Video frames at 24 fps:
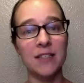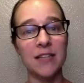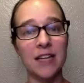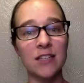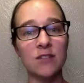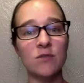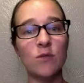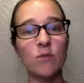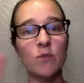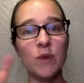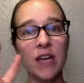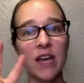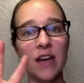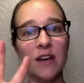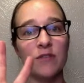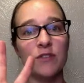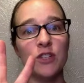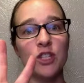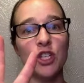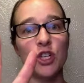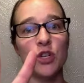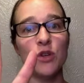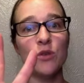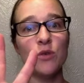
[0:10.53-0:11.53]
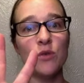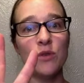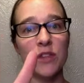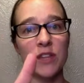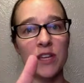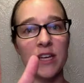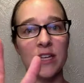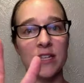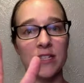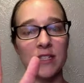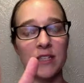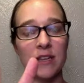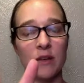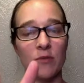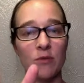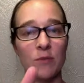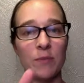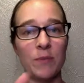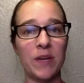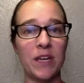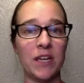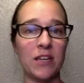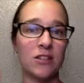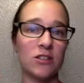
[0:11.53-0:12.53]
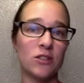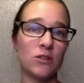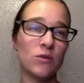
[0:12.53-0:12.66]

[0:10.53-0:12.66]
That's when we have two things that repeat,